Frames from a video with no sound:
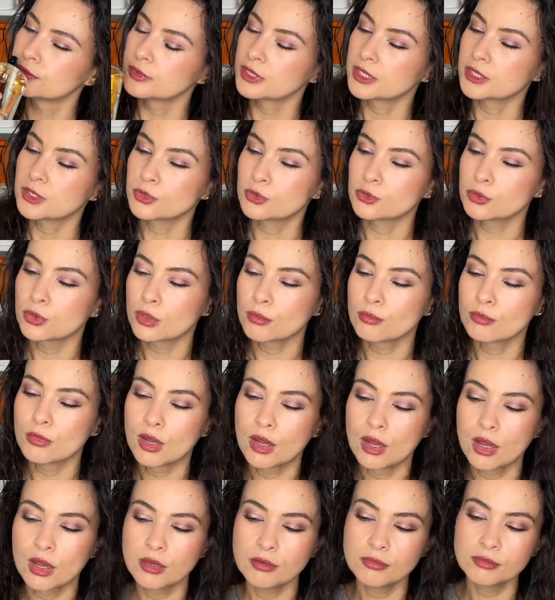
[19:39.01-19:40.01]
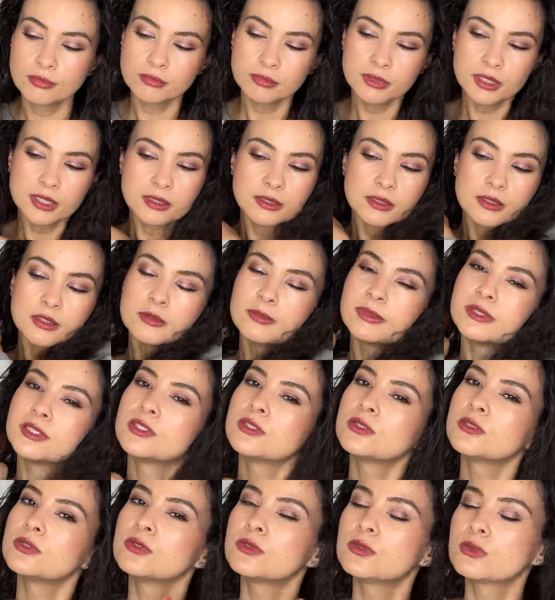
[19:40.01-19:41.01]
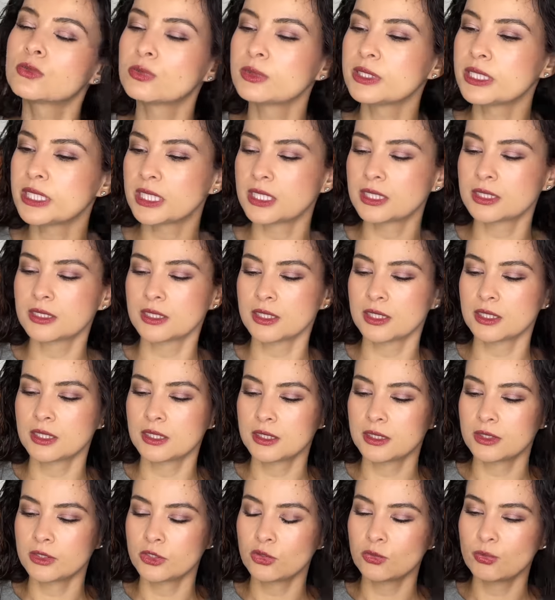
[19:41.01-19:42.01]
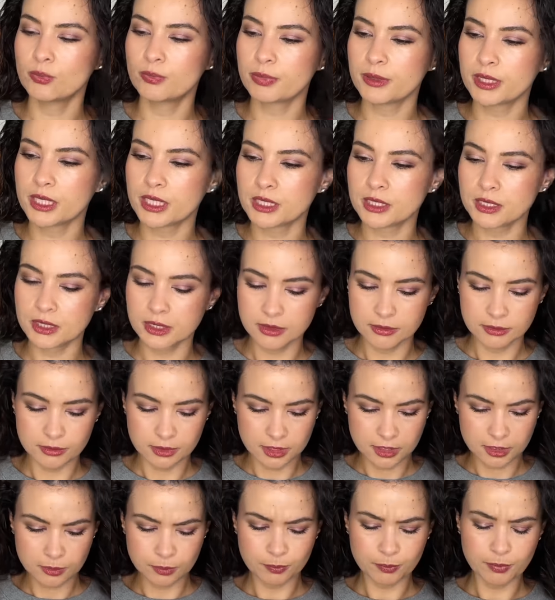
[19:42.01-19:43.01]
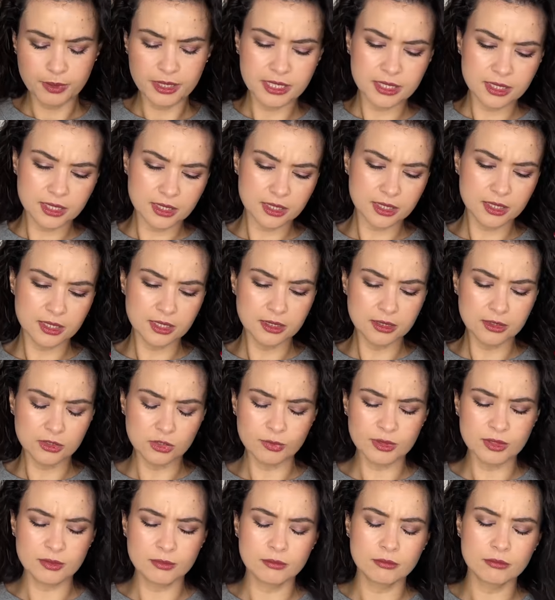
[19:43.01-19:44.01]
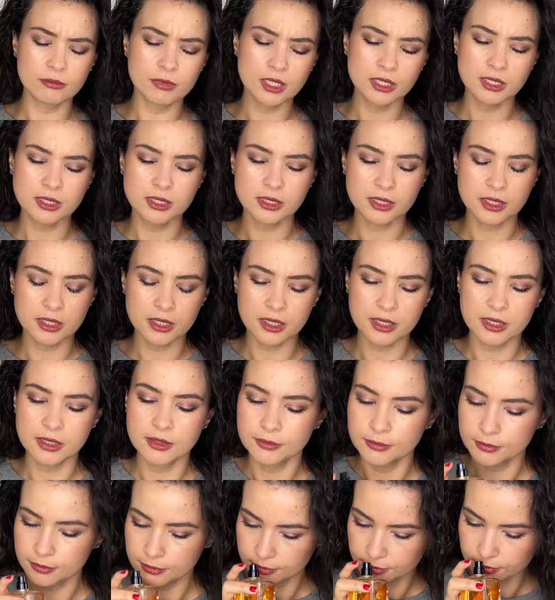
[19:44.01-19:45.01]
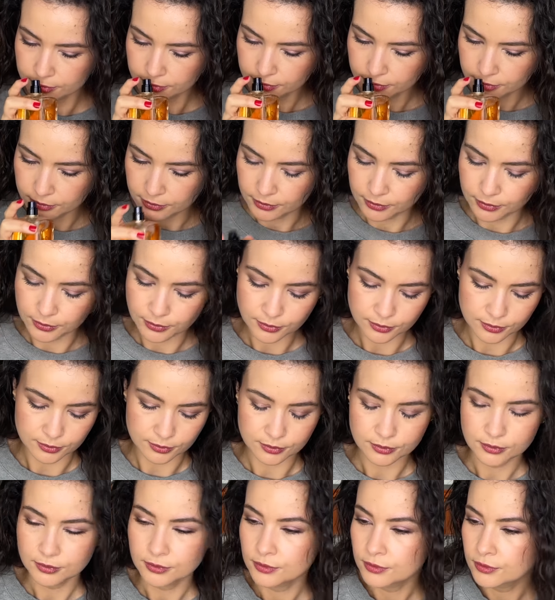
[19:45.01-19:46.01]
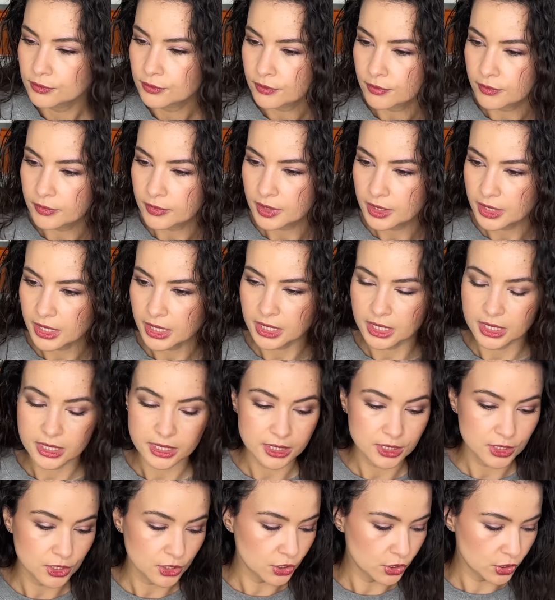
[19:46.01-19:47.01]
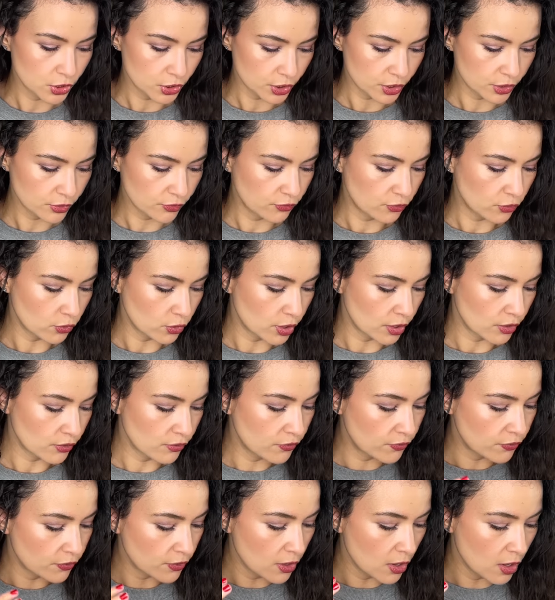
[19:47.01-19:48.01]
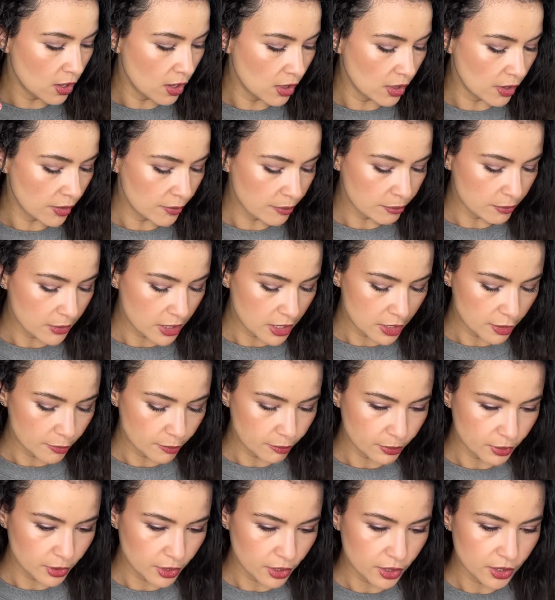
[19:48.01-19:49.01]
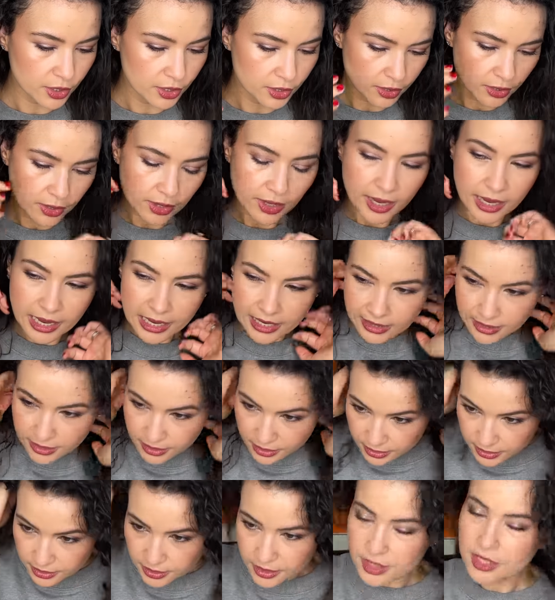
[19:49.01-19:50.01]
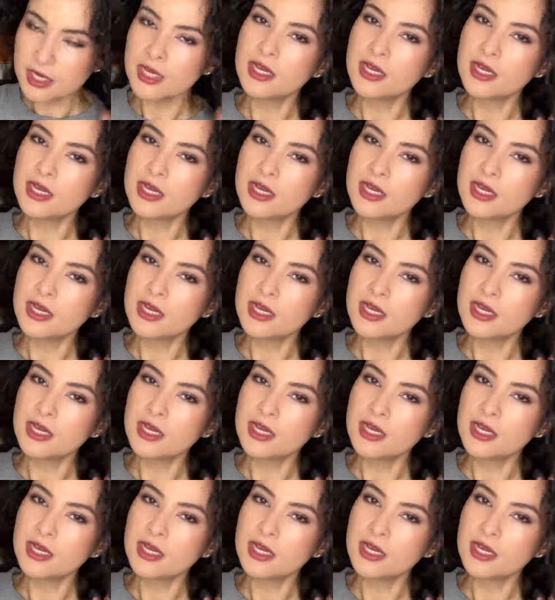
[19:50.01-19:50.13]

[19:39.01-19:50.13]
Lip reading: It's gourmand. It's a little bit sweet, a little bit spicy, a little bit musky. I think it's good for a fall makeup look. And